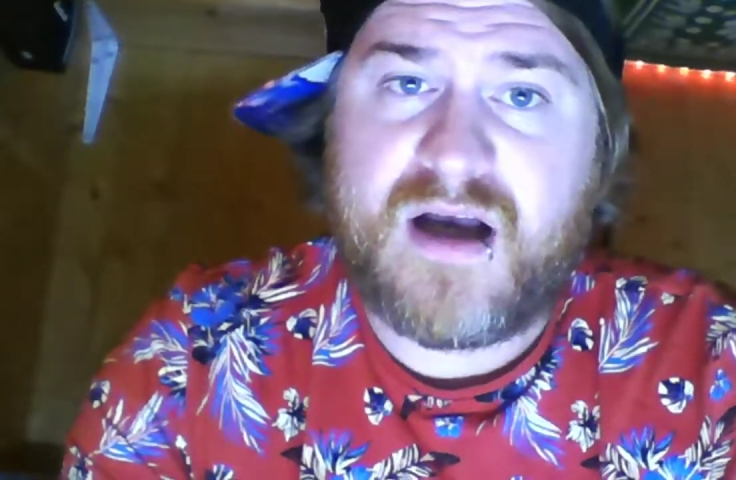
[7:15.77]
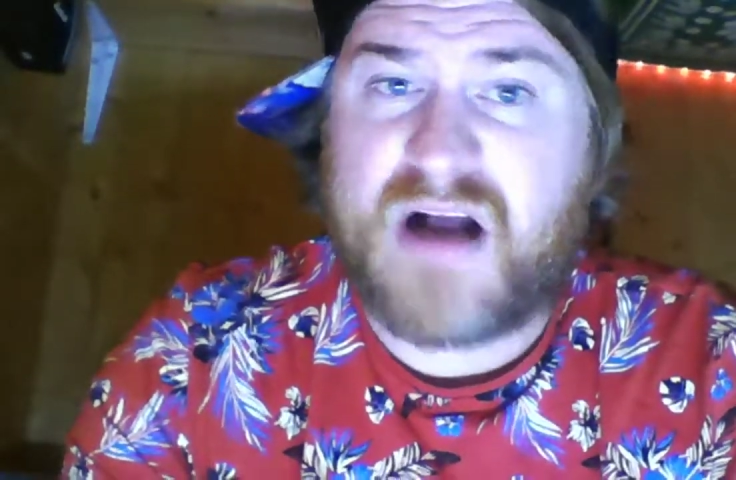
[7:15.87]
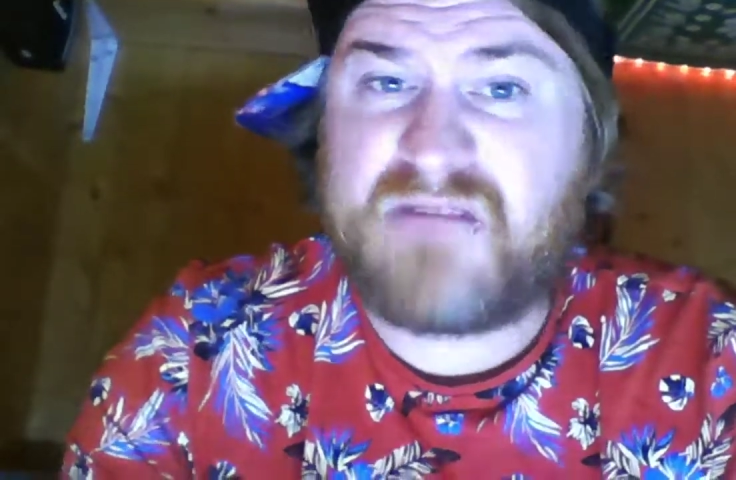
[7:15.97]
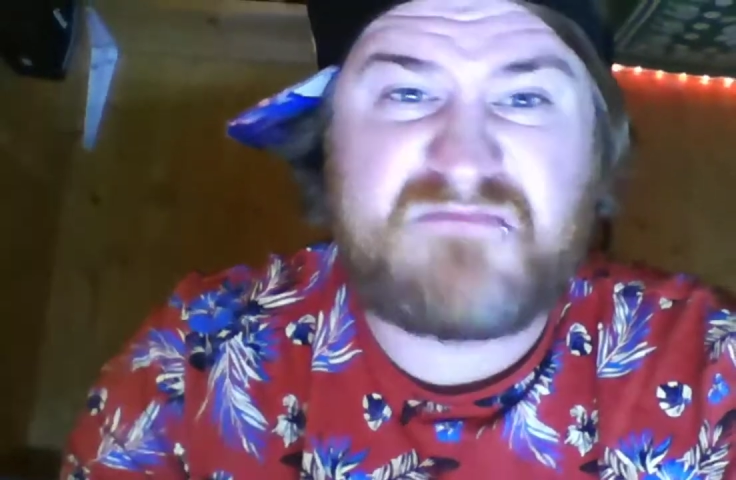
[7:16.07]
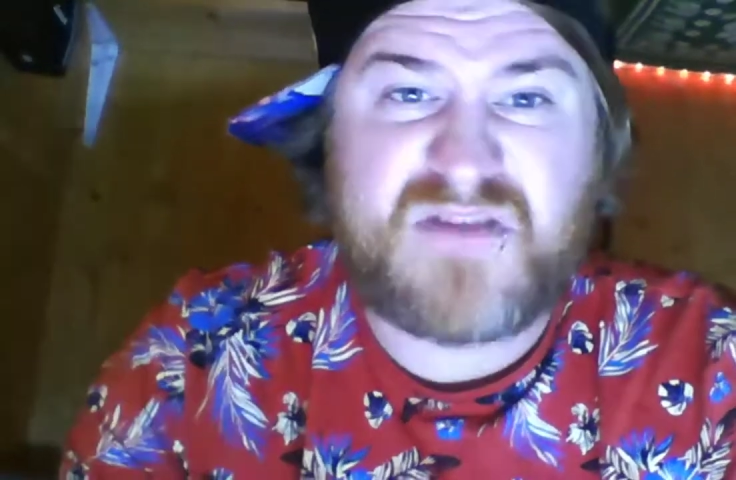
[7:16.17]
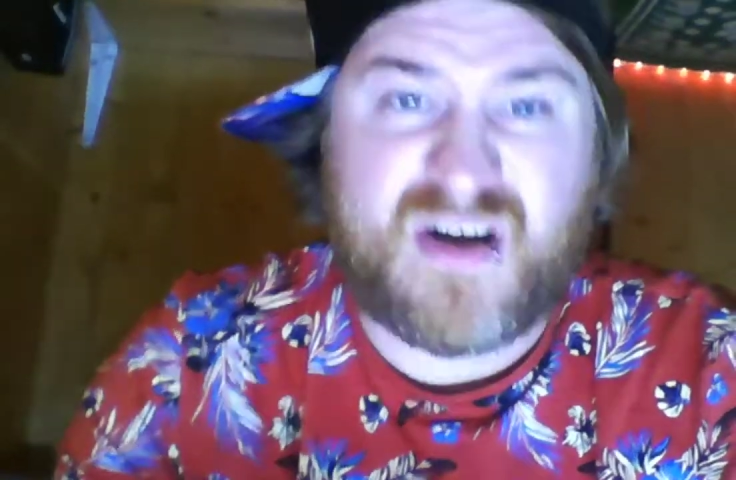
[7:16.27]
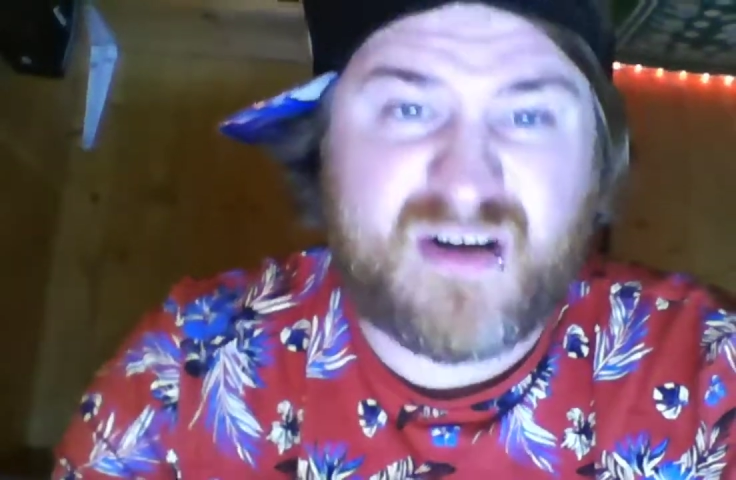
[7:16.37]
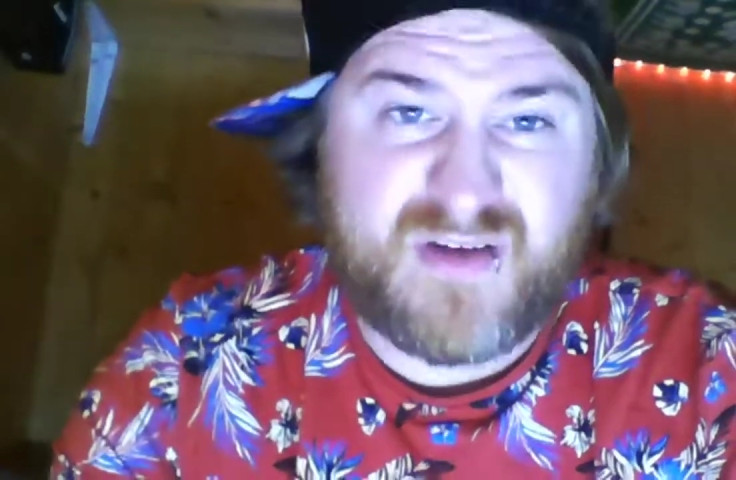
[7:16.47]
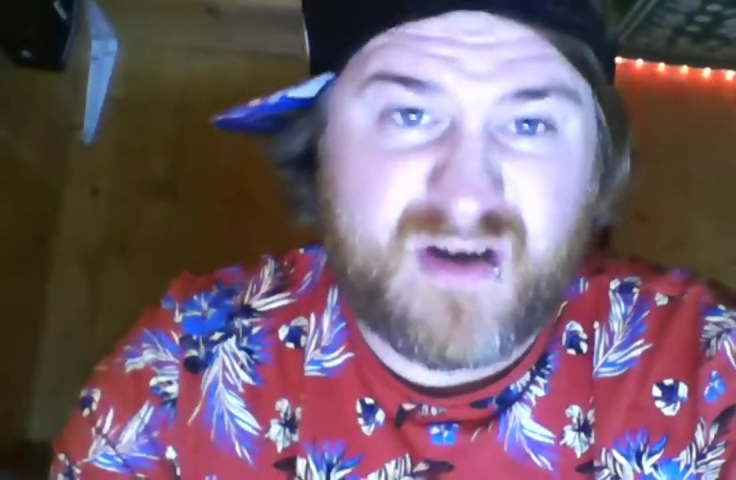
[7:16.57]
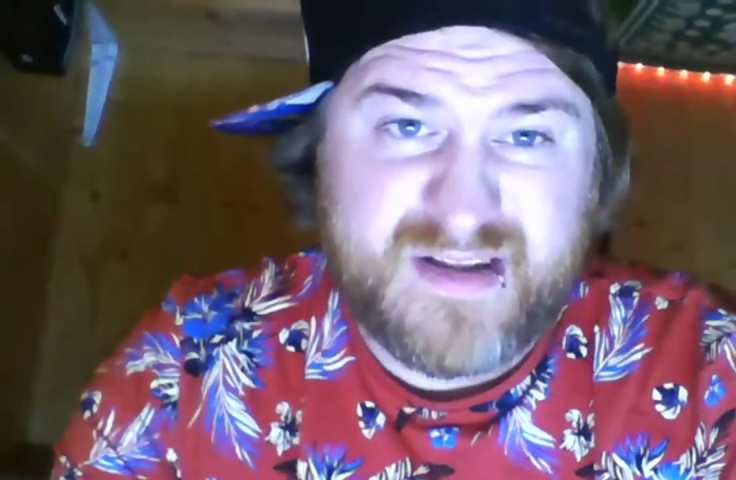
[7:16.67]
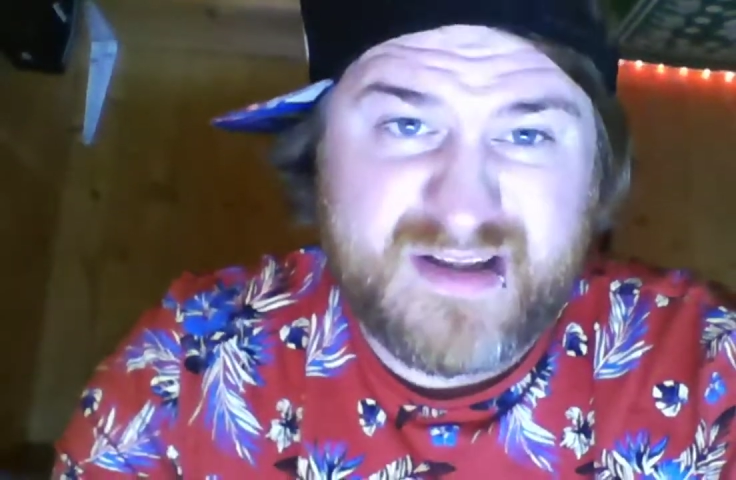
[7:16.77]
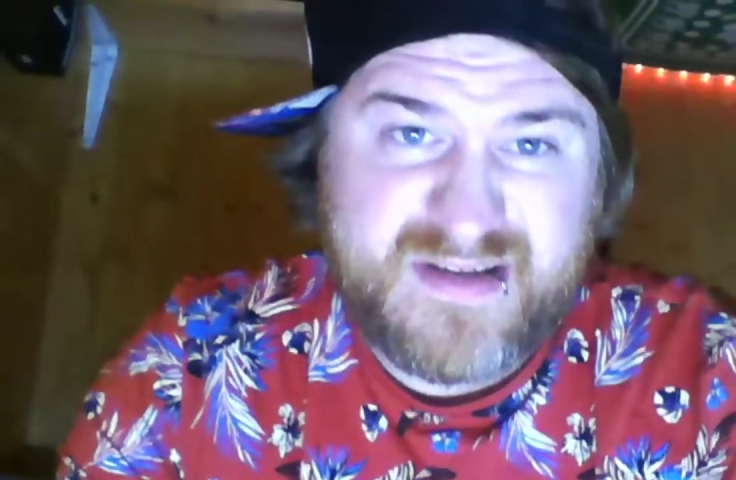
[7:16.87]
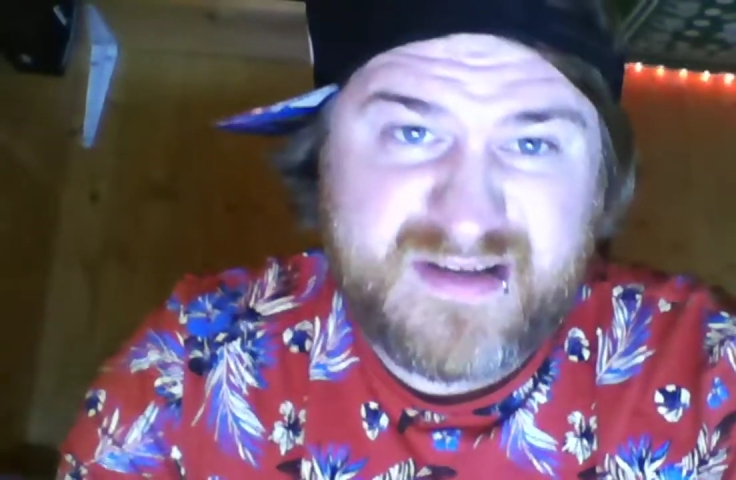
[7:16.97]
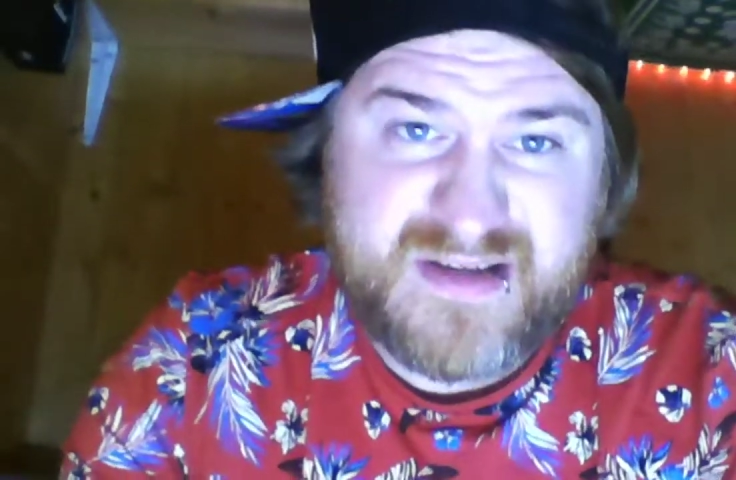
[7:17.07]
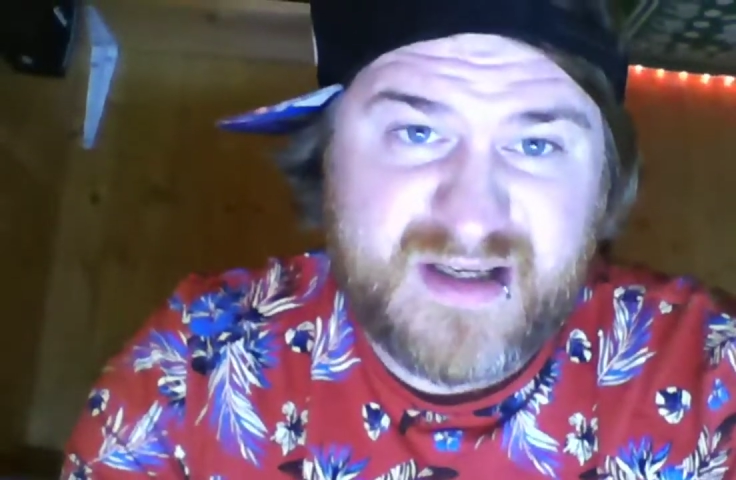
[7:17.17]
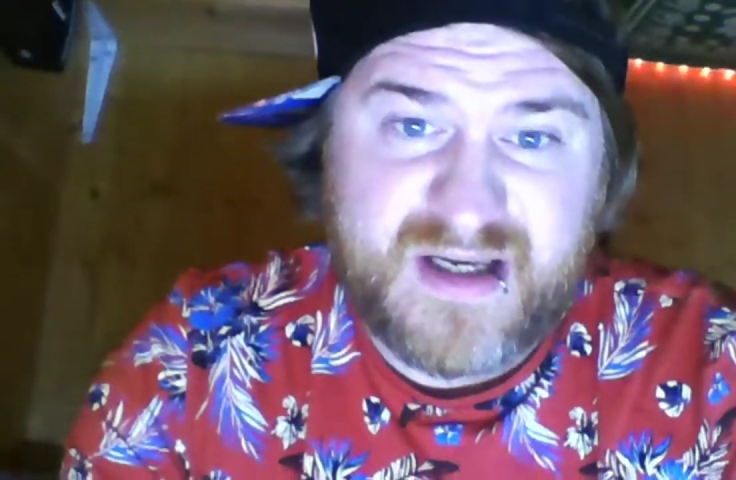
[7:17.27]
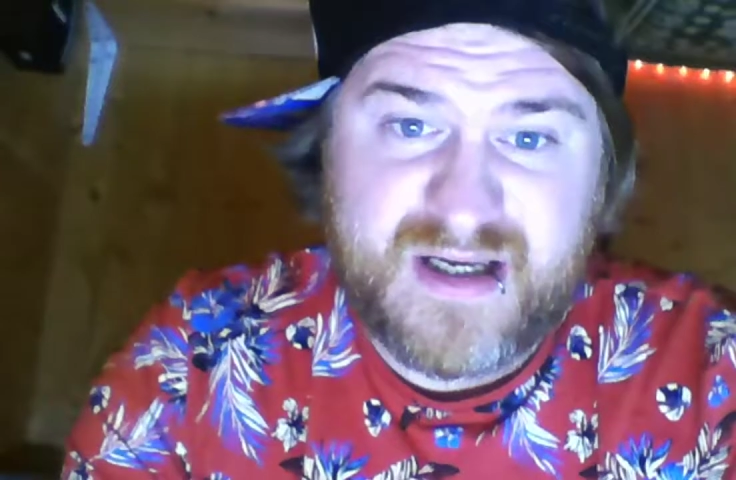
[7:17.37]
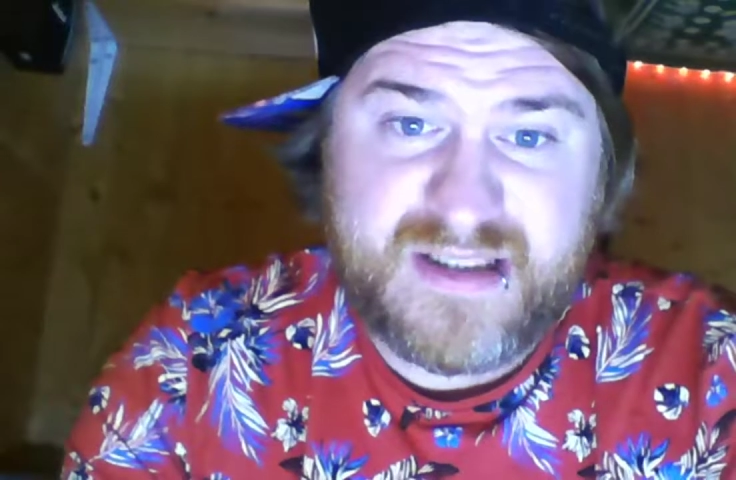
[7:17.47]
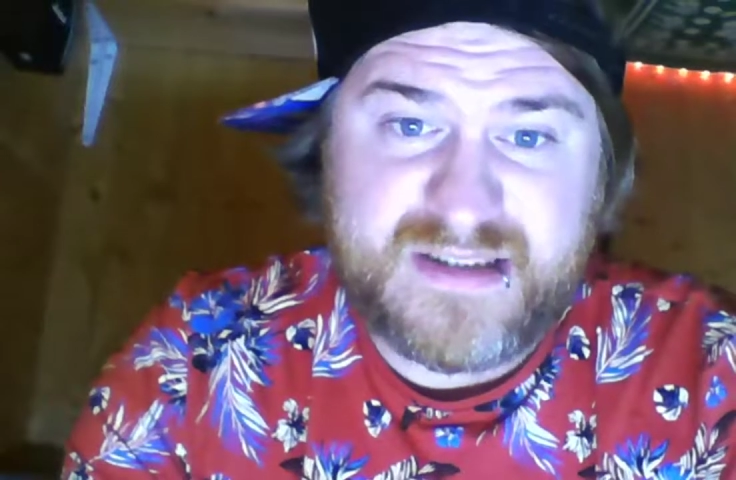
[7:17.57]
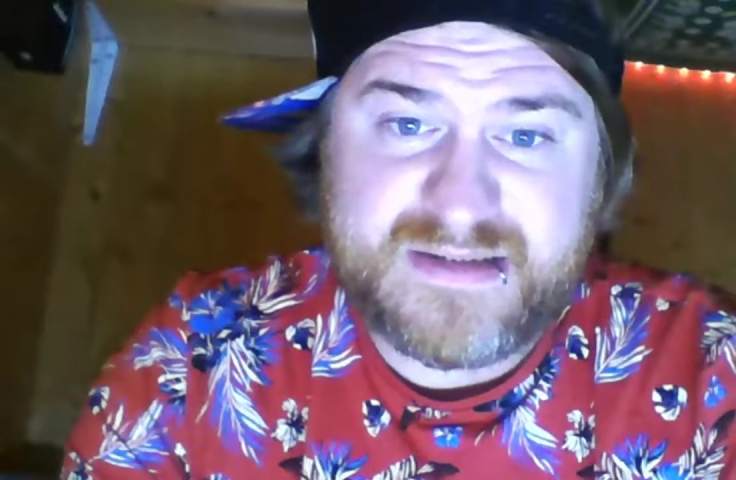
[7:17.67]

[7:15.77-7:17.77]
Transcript: I kind of like this. Uh,